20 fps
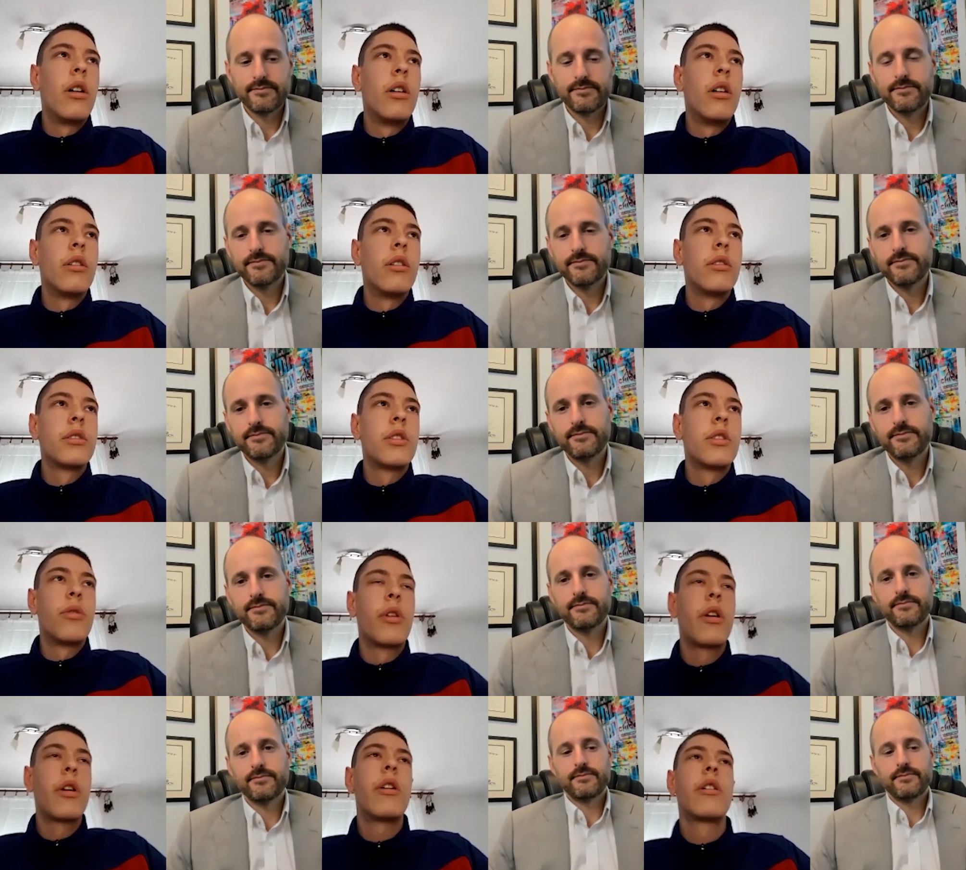Speaker 1: So
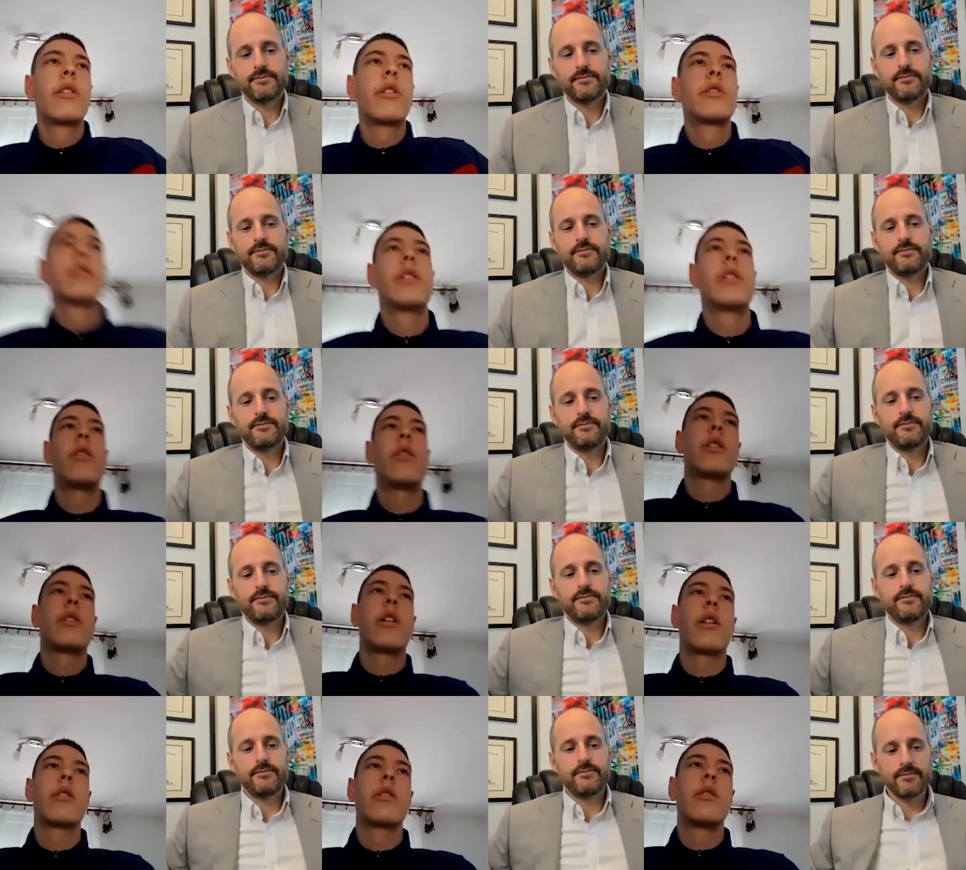regarding sales
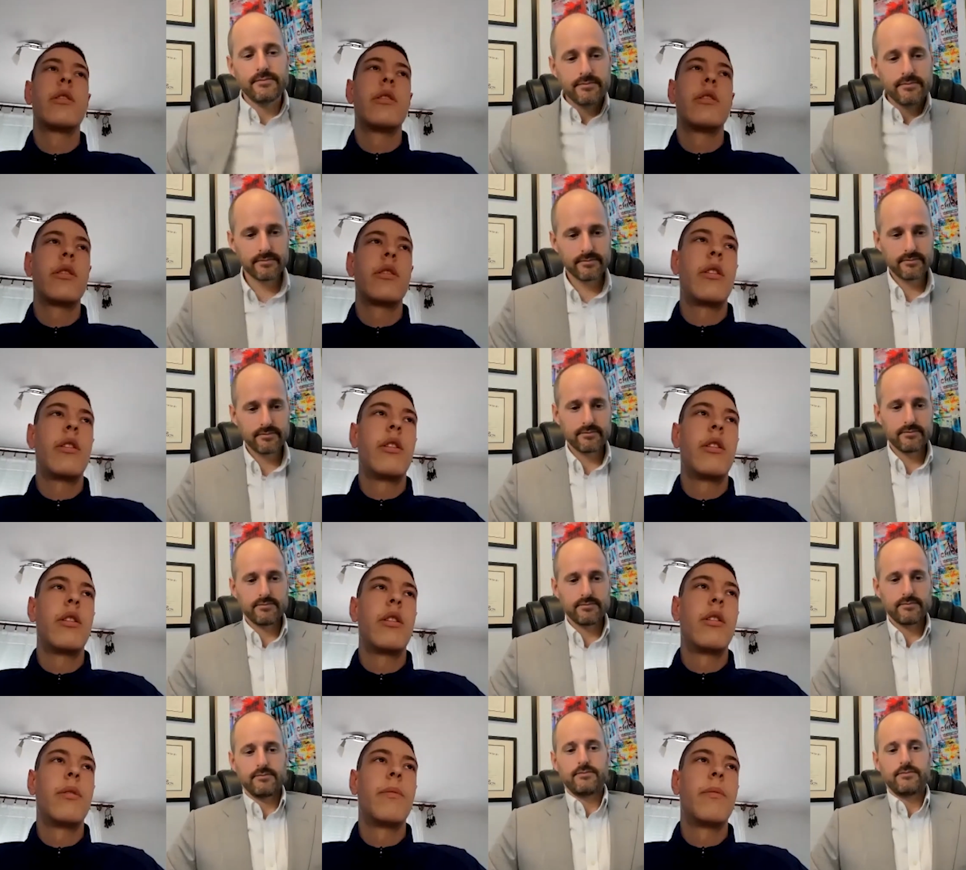taxes,
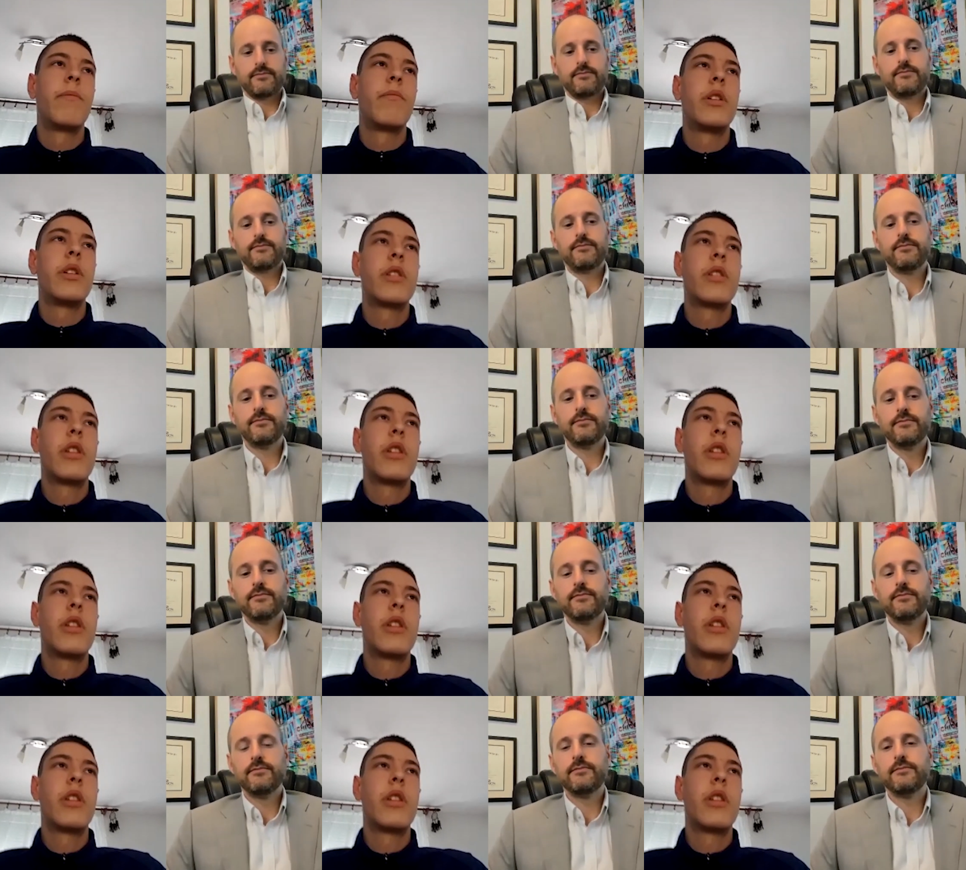is there
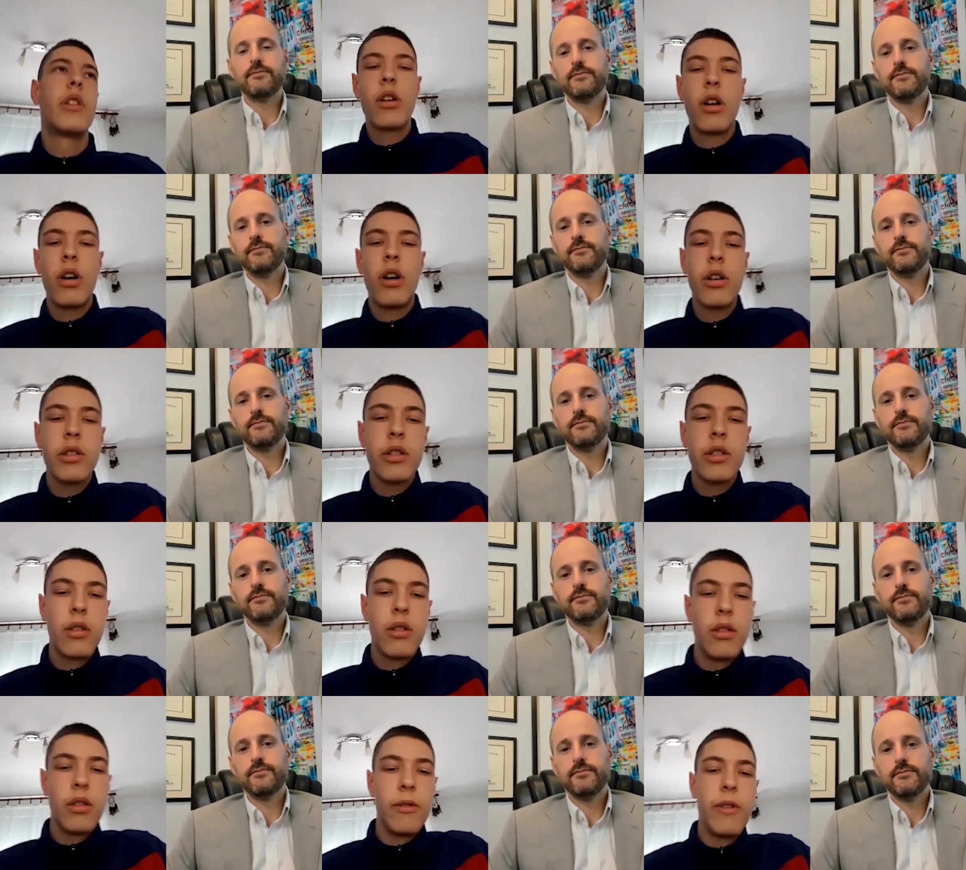any
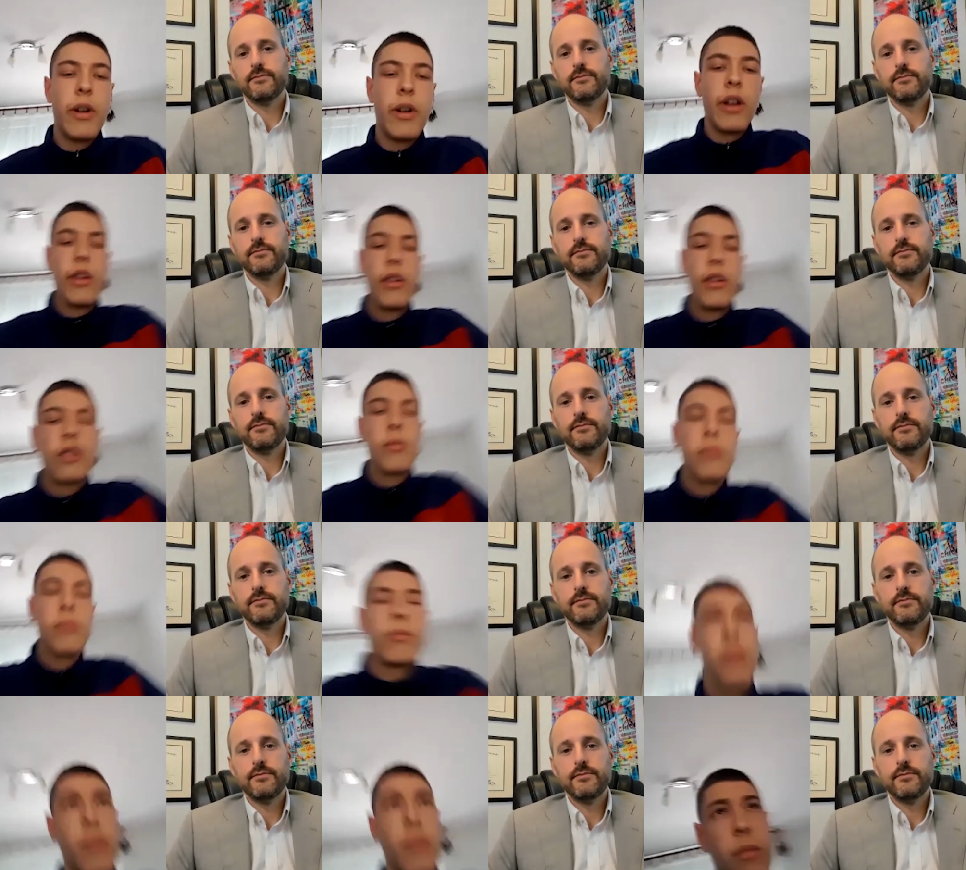cost to filing them,